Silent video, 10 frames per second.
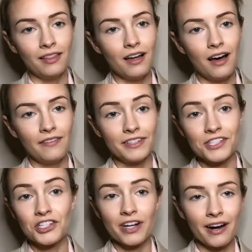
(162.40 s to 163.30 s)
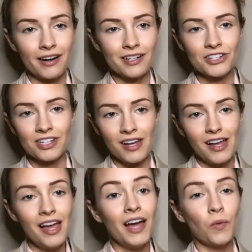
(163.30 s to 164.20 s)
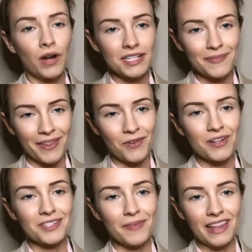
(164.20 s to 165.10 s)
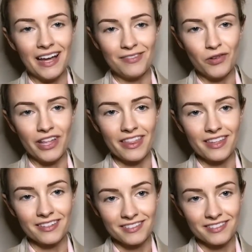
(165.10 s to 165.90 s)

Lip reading: I love and cherish. I want to spend the rest of my life with.